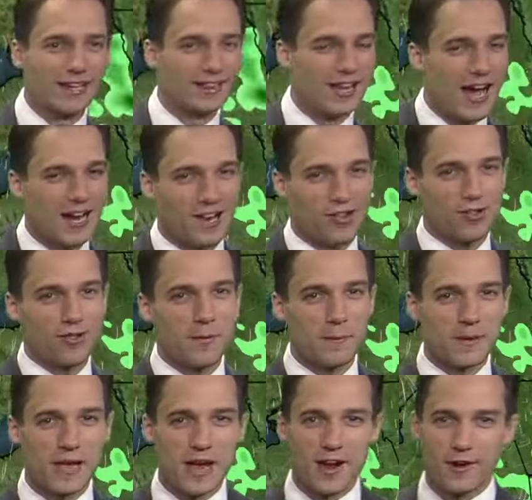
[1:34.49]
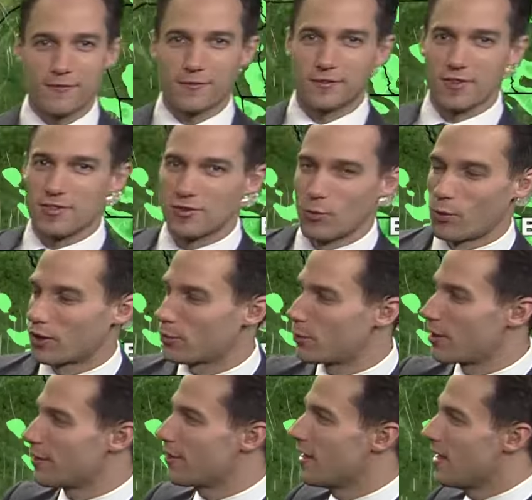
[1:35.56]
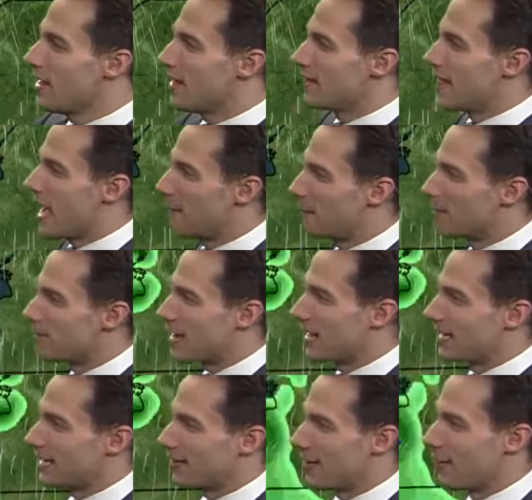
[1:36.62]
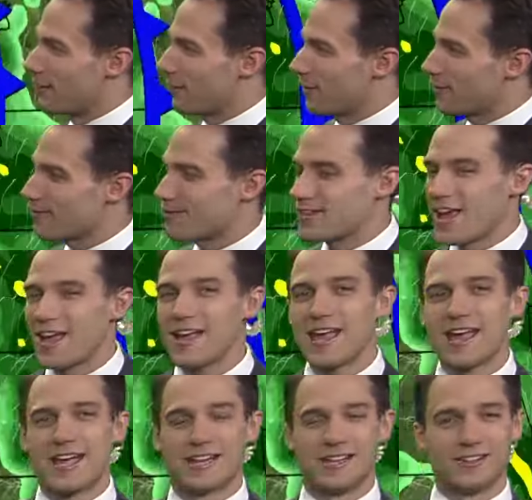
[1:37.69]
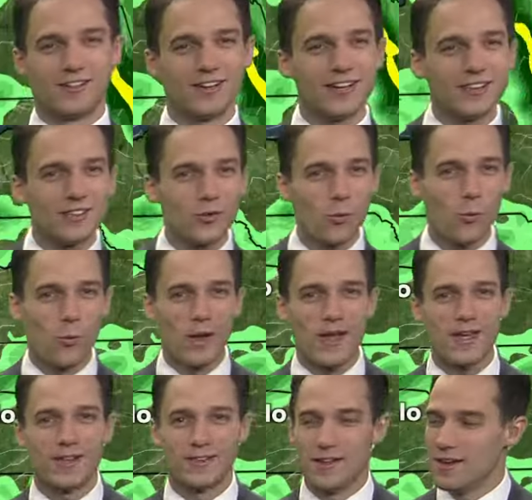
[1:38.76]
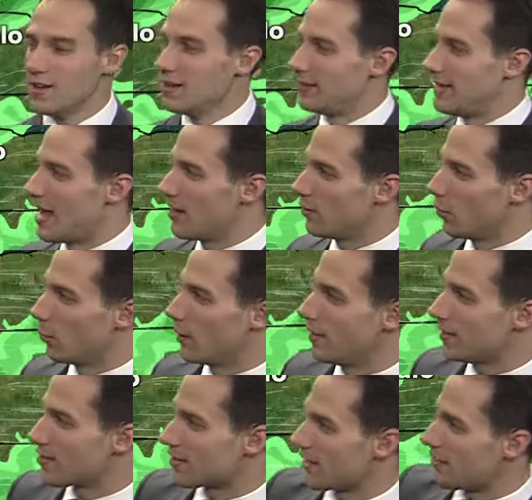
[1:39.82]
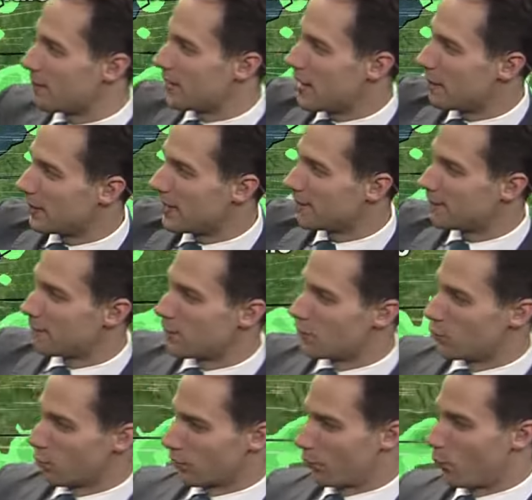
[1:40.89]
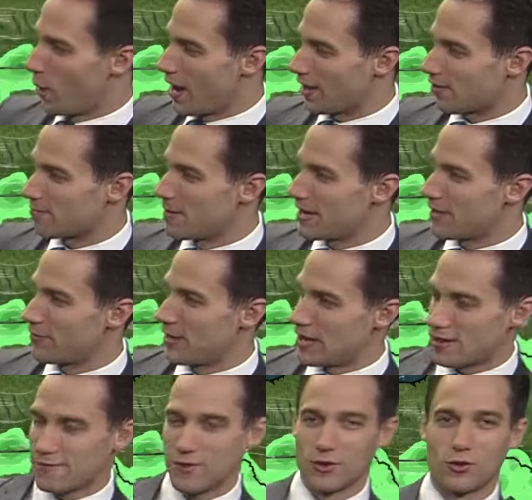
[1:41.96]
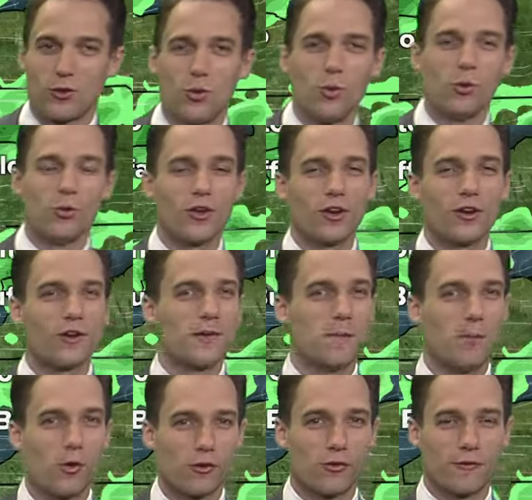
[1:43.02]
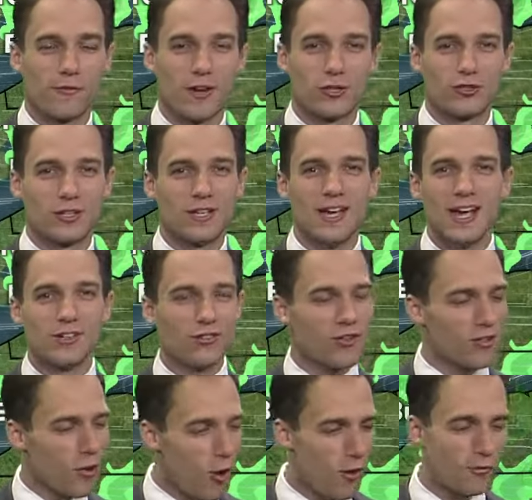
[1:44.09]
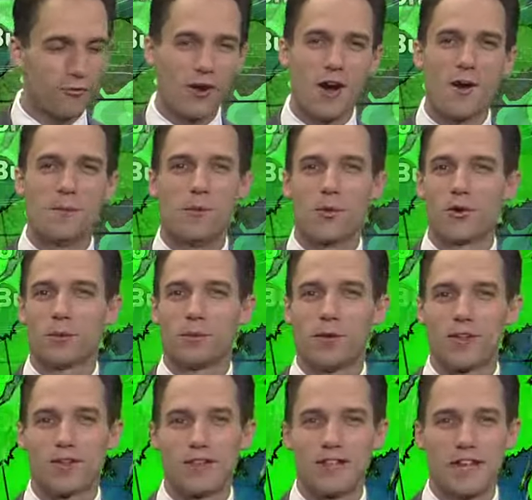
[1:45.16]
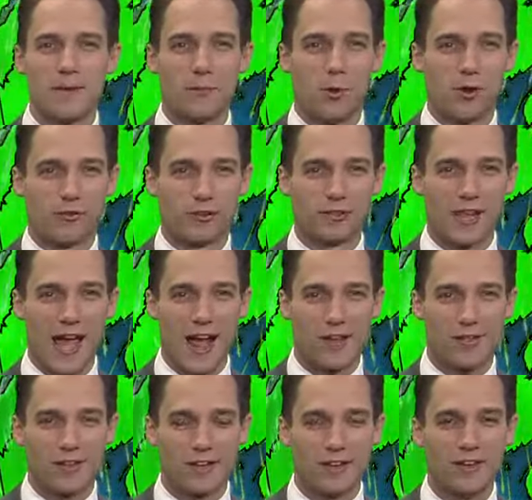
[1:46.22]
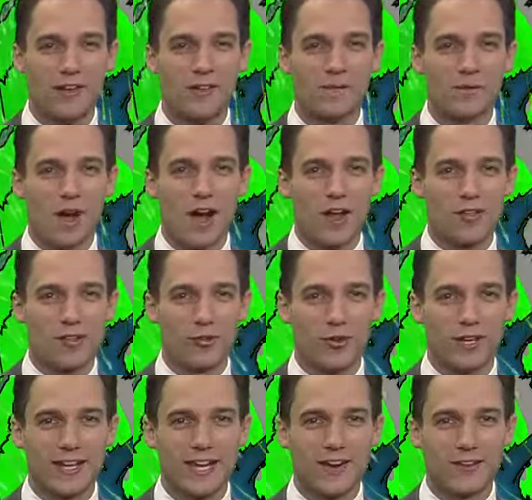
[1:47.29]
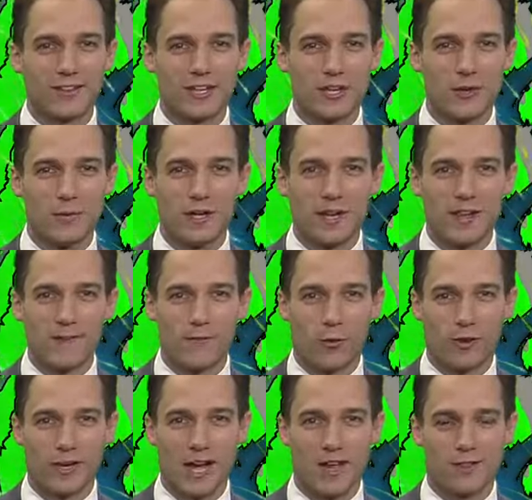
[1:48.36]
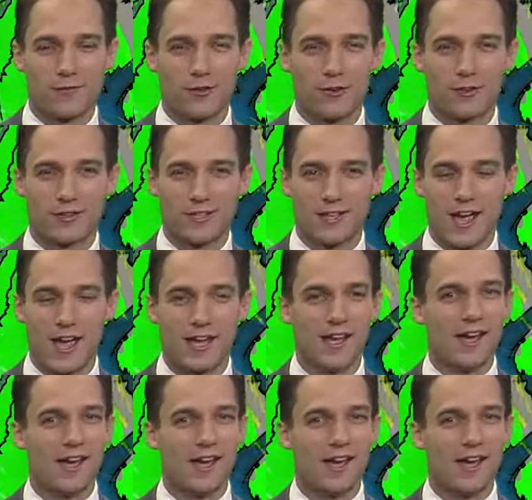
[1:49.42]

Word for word: A lot of soupy air for this to work with. That moves out of here on Thursday, and look at the wind. Now the wind is going to be coming in from the northwest, making things feel cooler, more refreshing, just overall more pleasant and more relaxing. Also, look here at the humidity forecast for today.